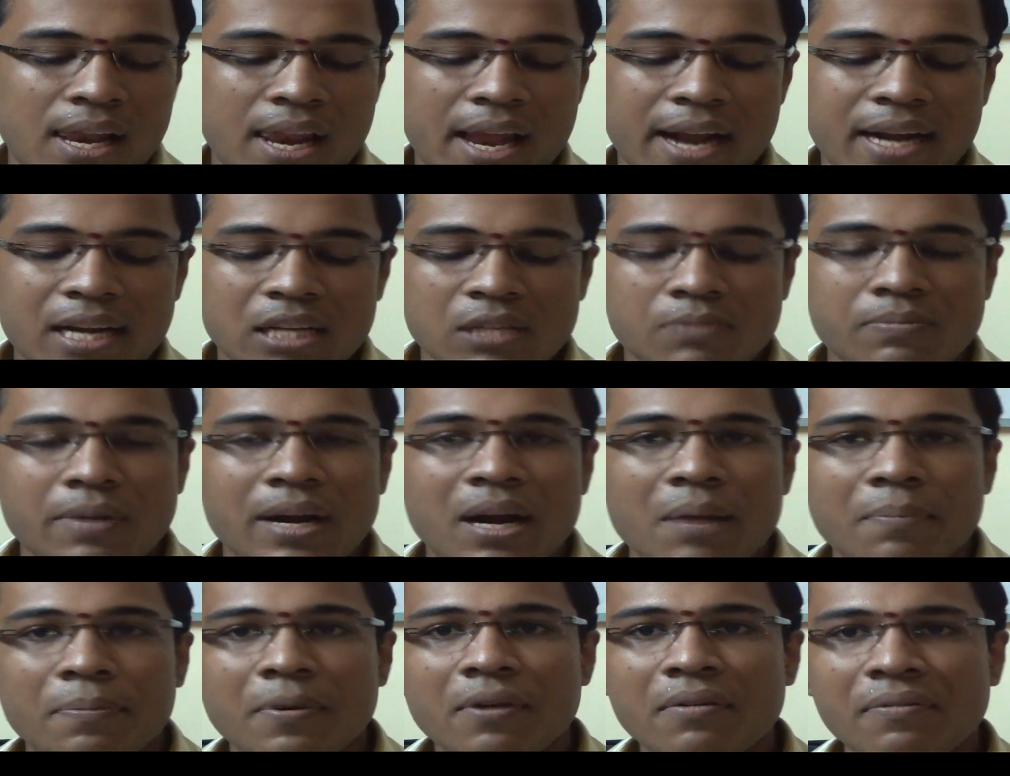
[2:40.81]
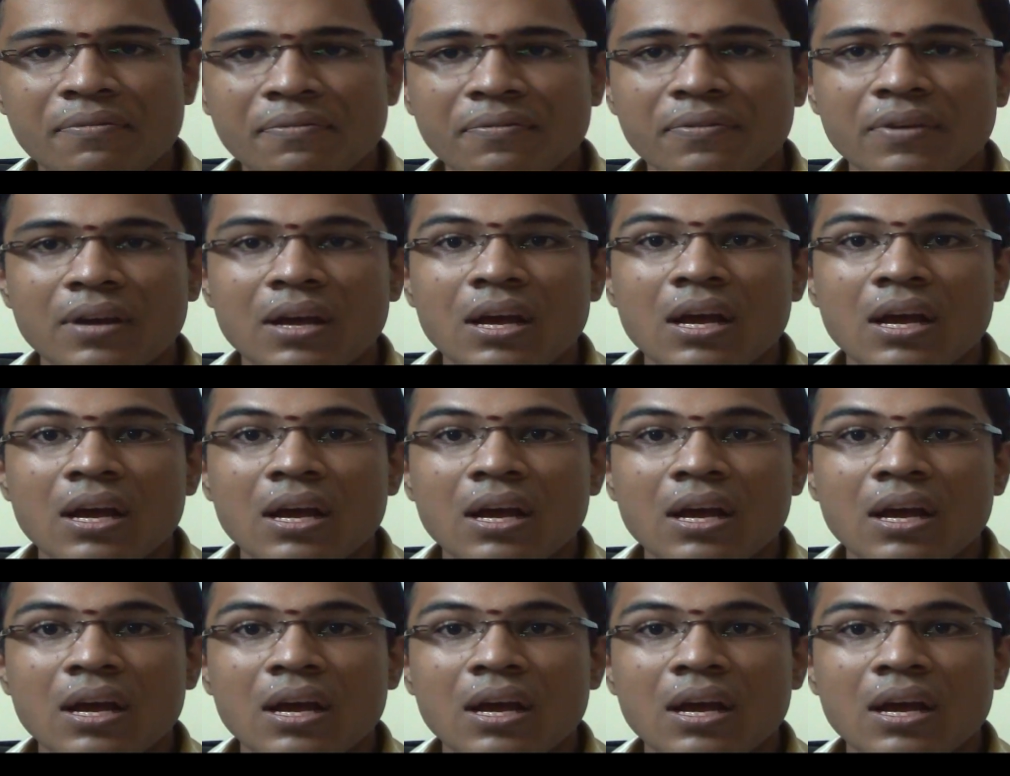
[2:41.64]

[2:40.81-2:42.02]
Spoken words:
Light is made up of